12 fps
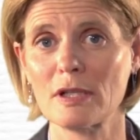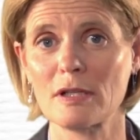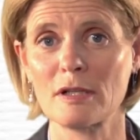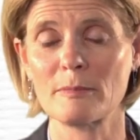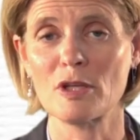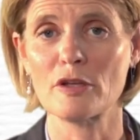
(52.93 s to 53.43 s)

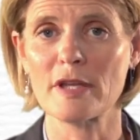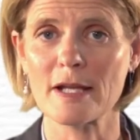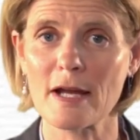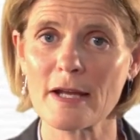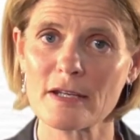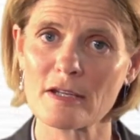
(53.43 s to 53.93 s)
they're
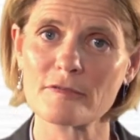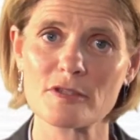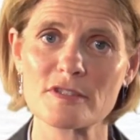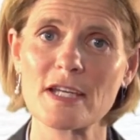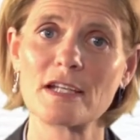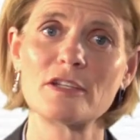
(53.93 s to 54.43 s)
kind enough
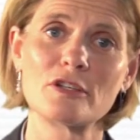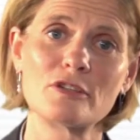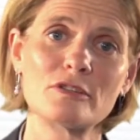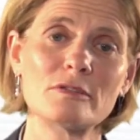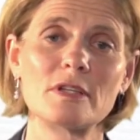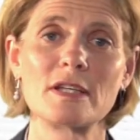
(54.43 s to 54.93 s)
to tell
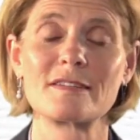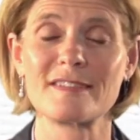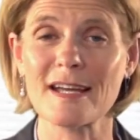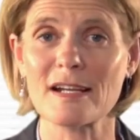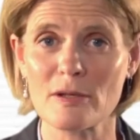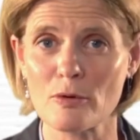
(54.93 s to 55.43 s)
you
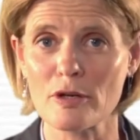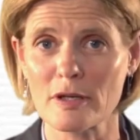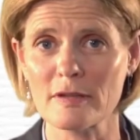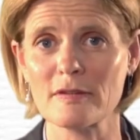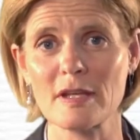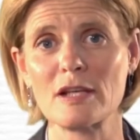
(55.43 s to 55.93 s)
exactly what it
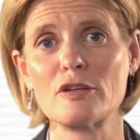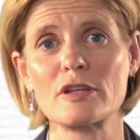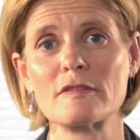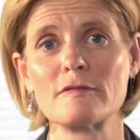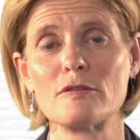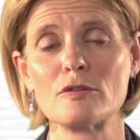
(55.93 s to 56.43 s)
is that they're
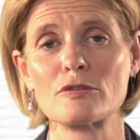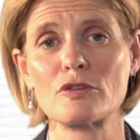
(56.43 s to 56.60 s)
looking for.